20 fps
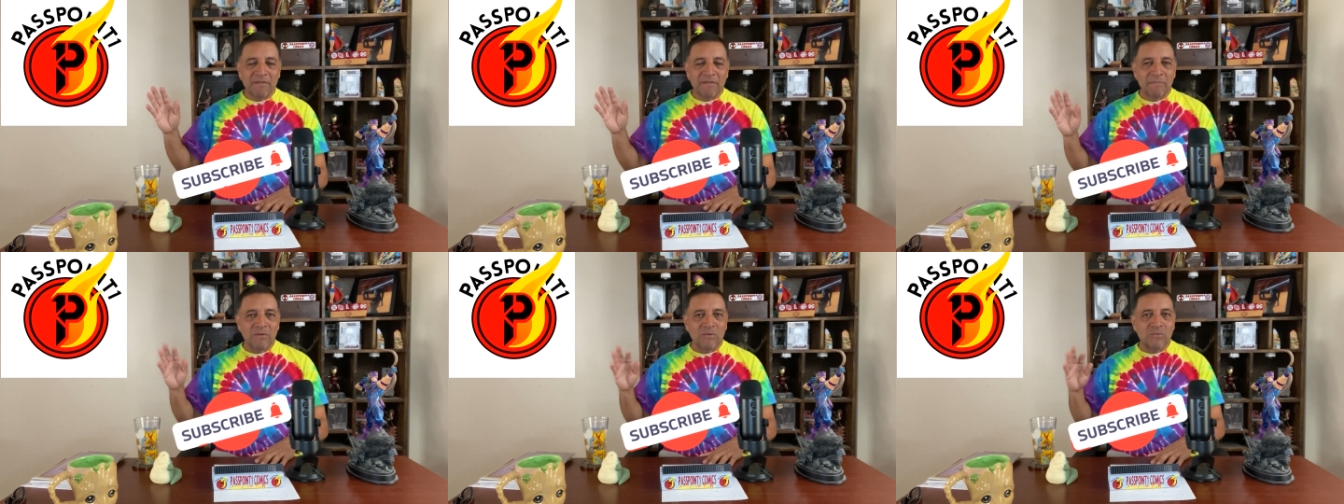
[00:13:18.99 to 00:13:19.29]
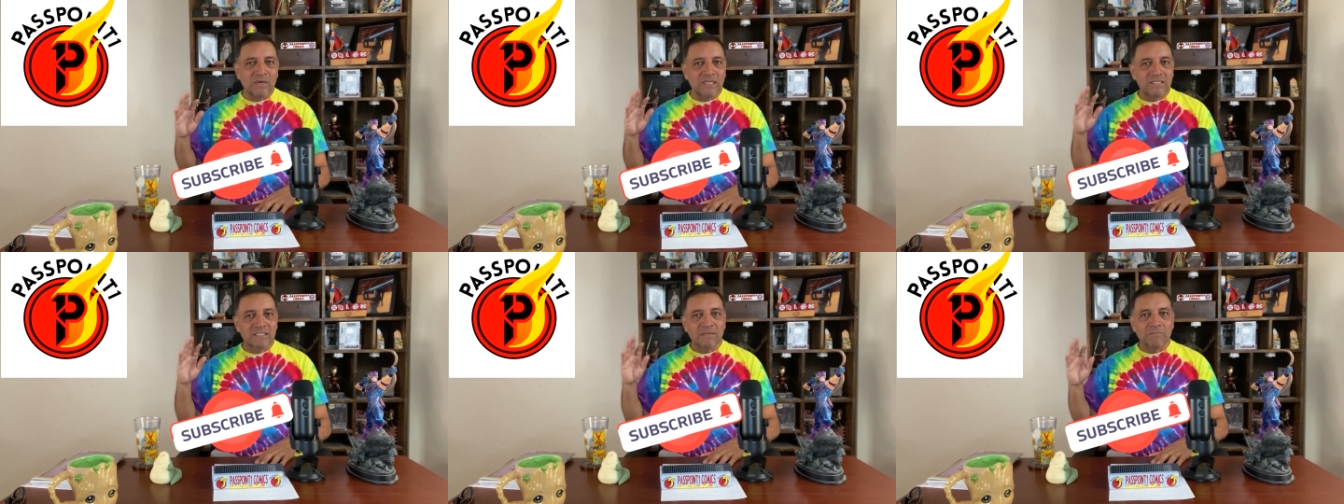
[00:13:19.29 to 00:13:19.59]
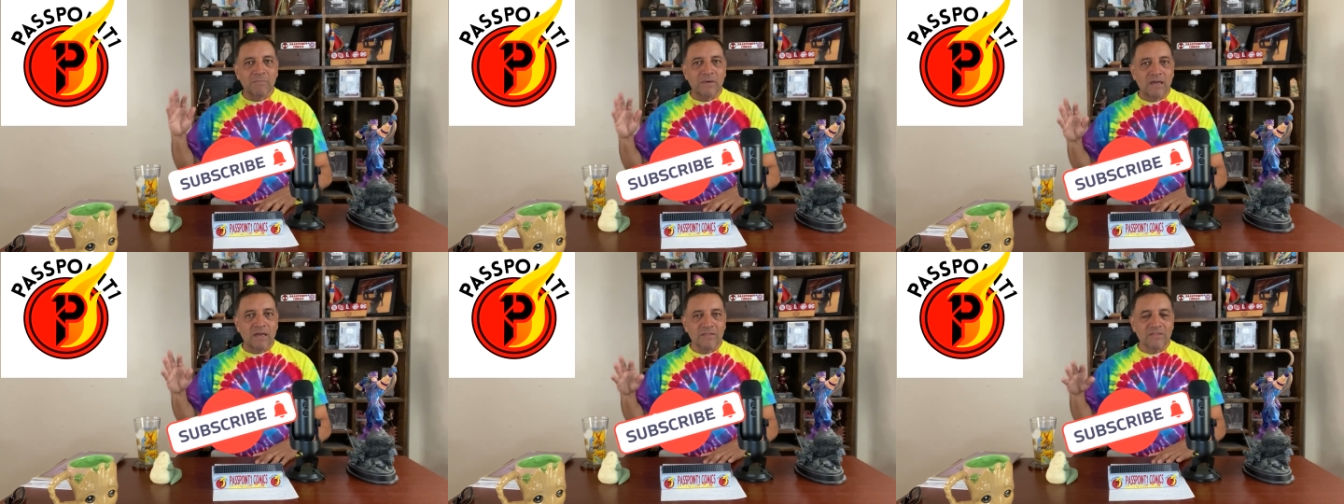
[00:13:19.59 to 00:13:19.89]
maybe once
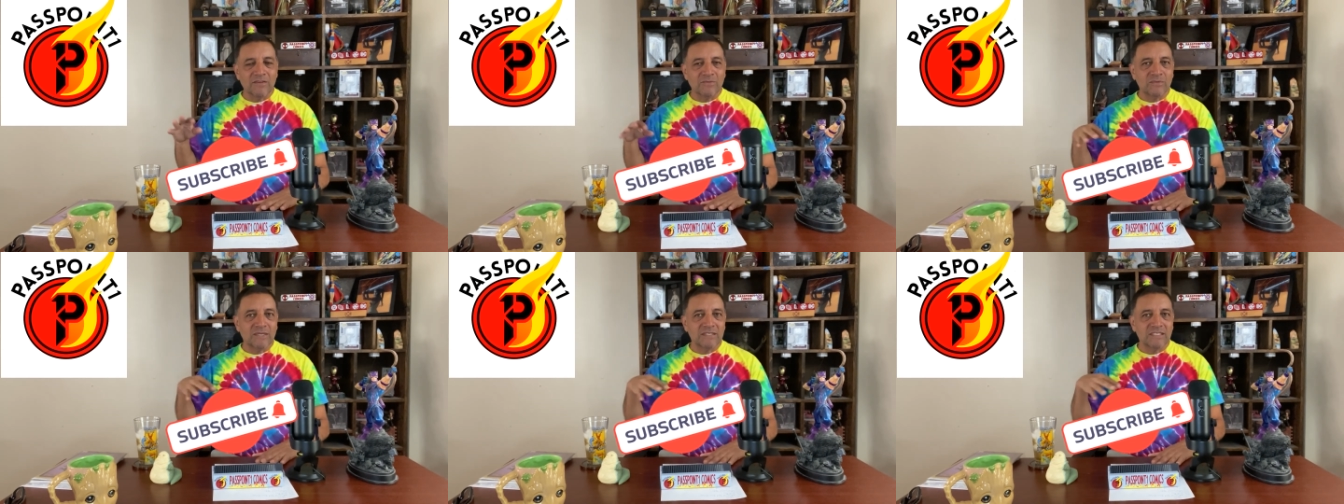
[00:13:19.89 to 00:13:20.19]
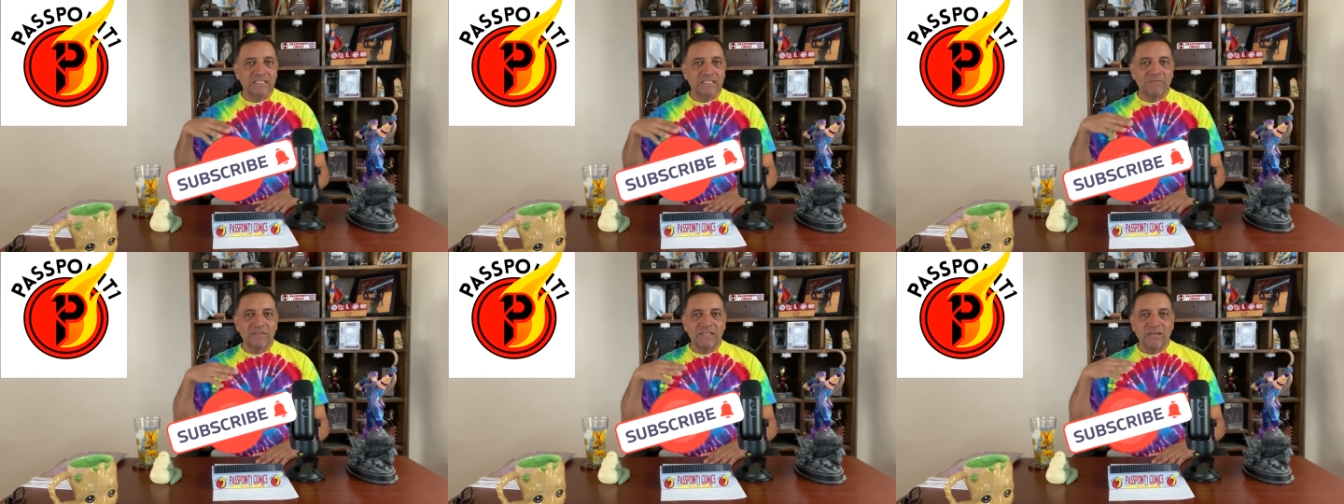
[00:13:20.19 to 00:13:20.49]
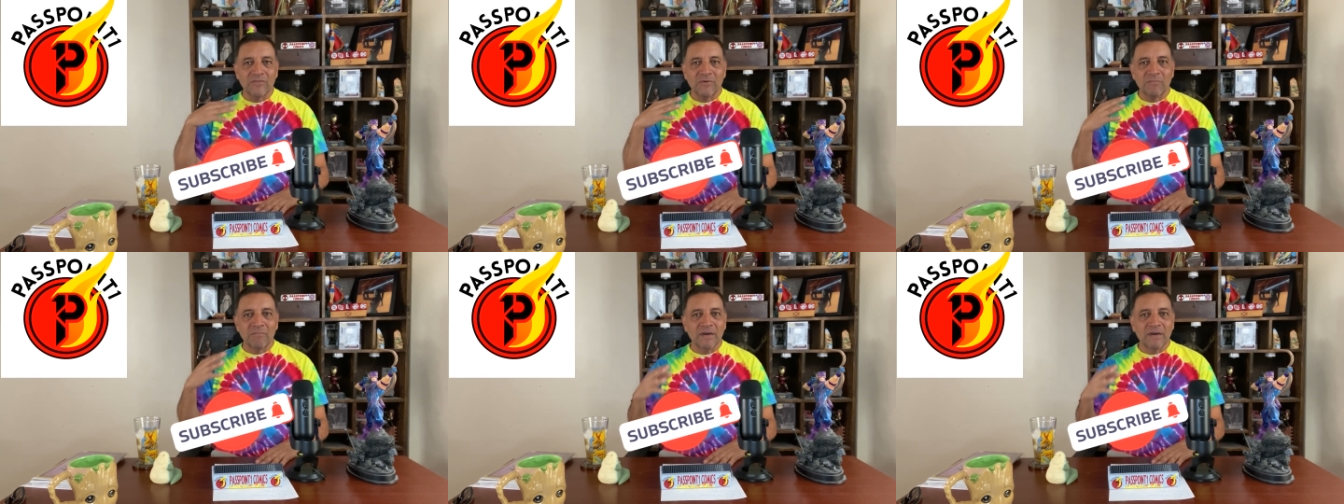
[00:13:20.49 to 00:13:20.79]
a month or once every
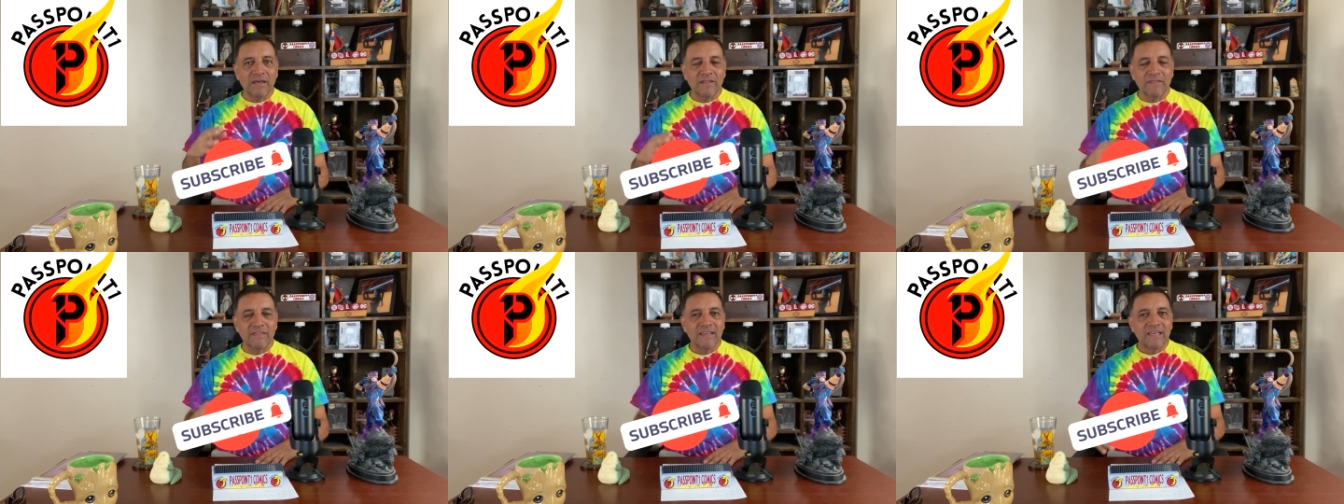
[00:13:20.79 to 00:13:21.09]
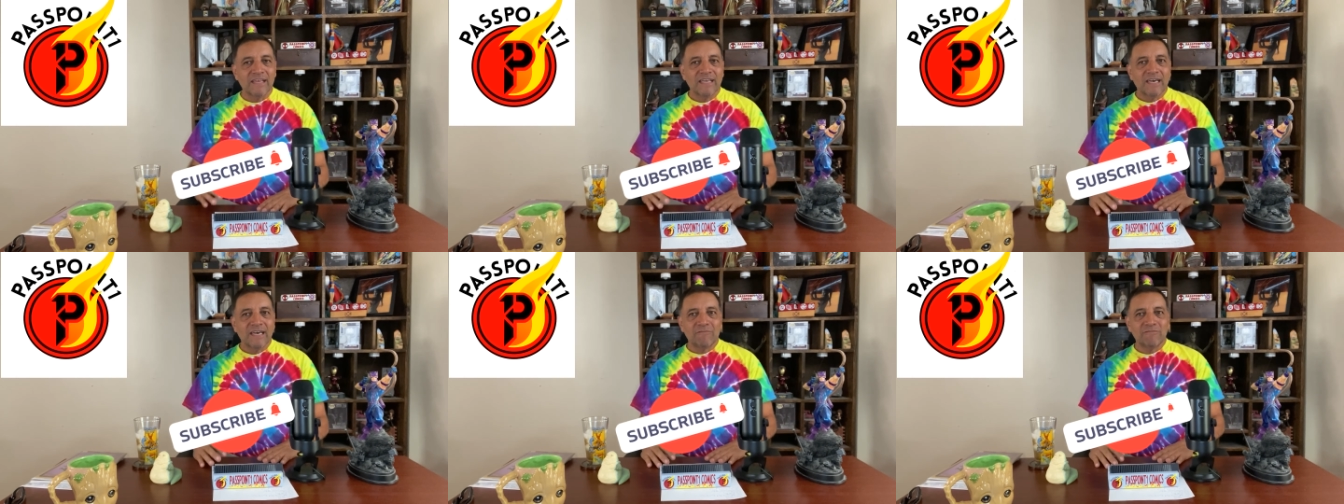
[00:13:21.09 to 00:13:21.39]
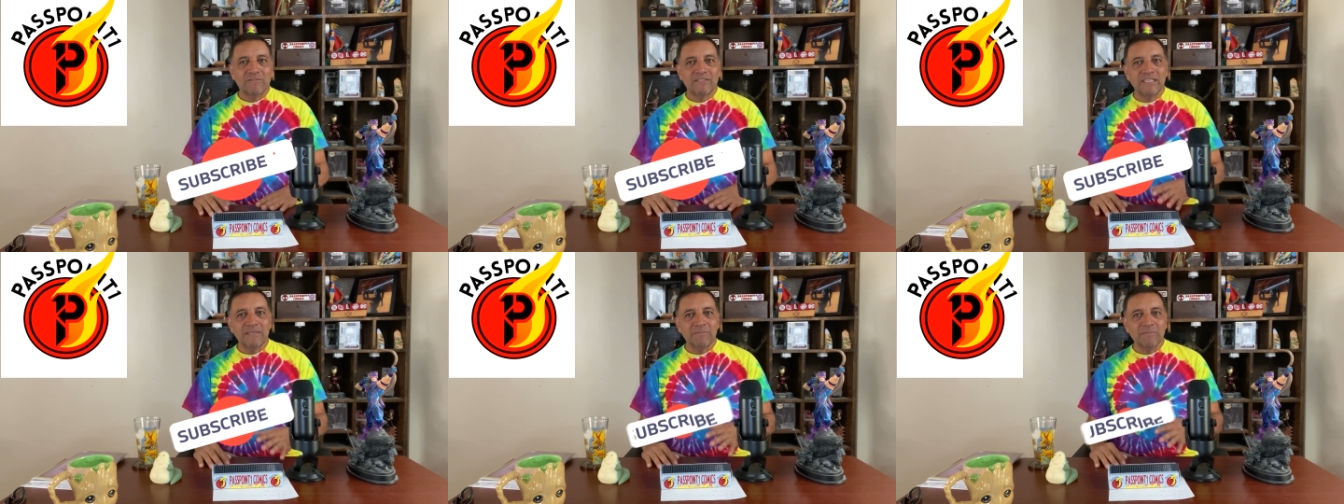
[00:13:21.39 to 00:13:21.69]
other month
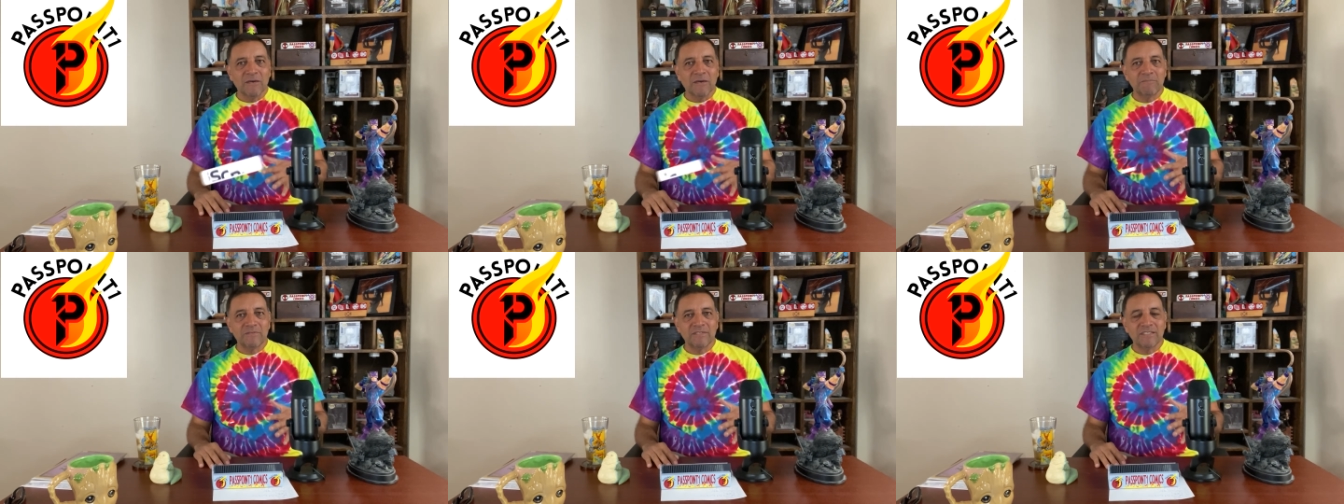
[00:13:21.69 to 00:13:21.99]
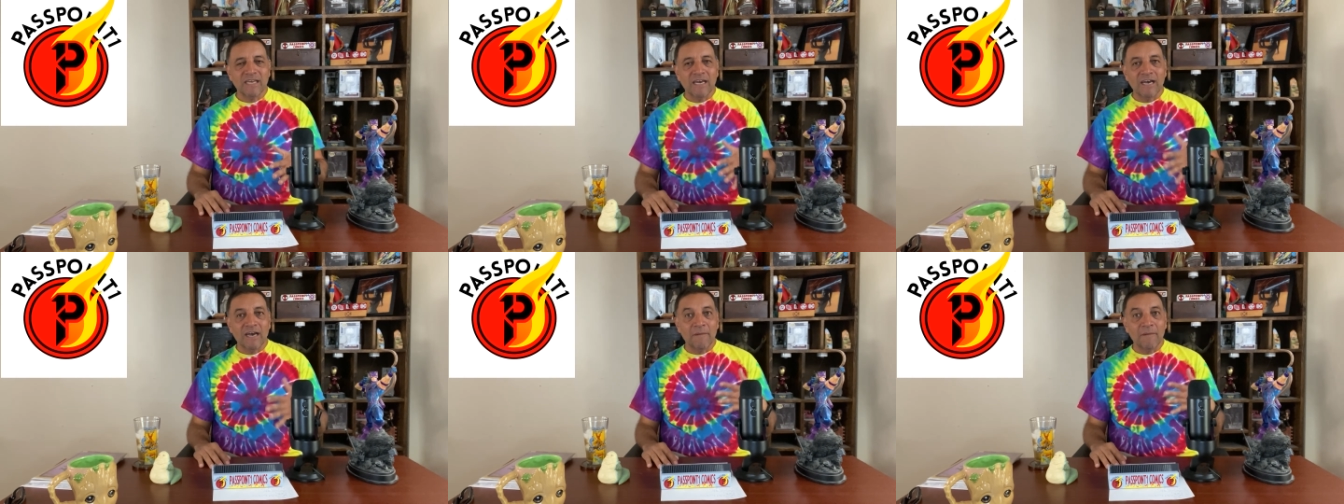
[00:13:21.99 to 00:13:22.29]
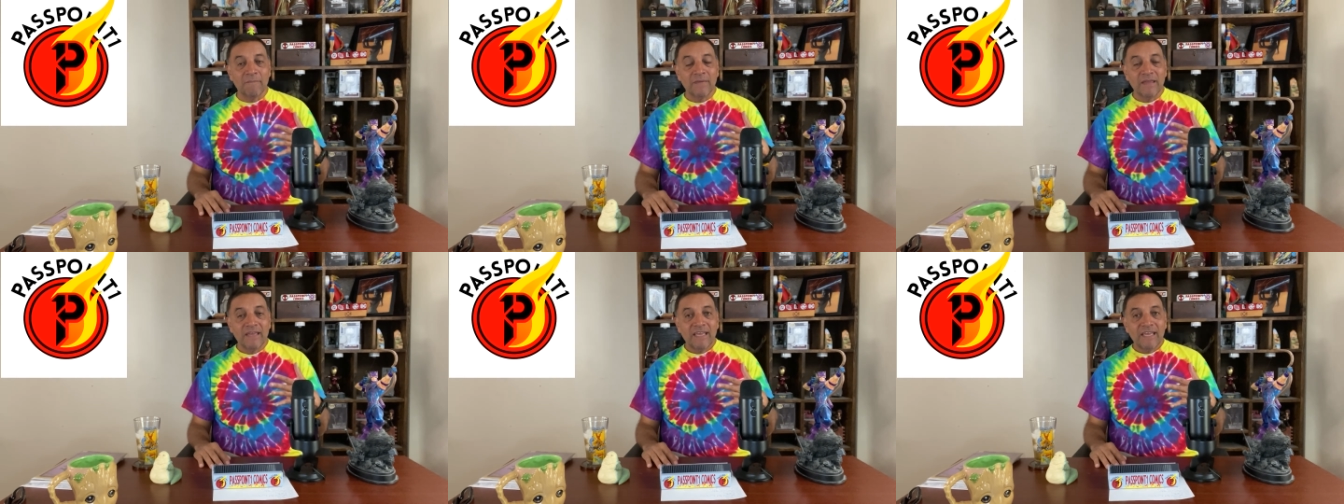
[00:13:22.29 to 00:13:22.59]
of team ups.
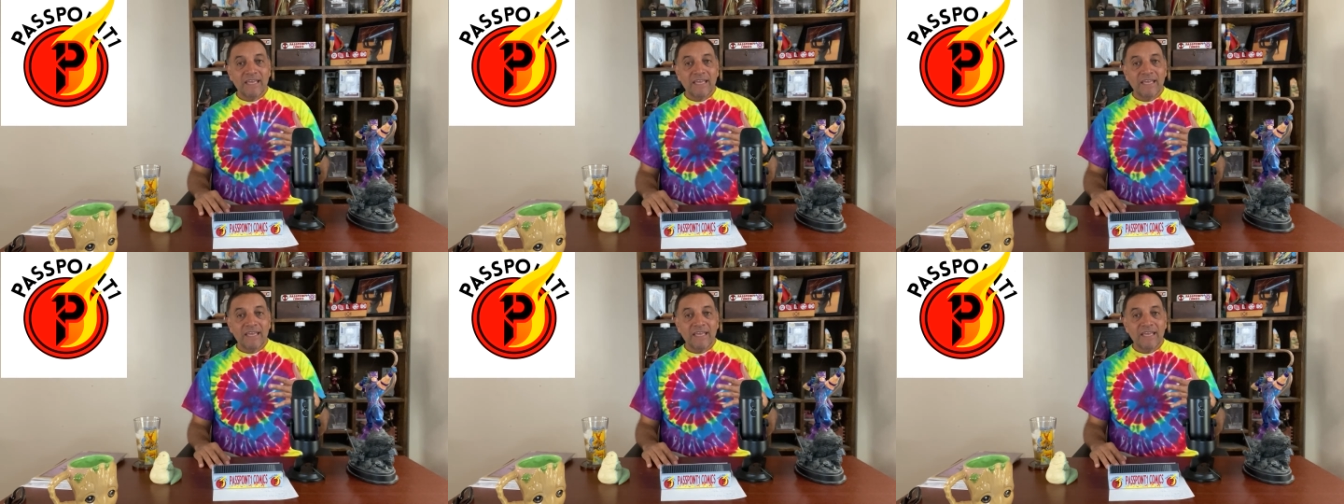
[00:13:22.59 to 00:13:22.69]
Um,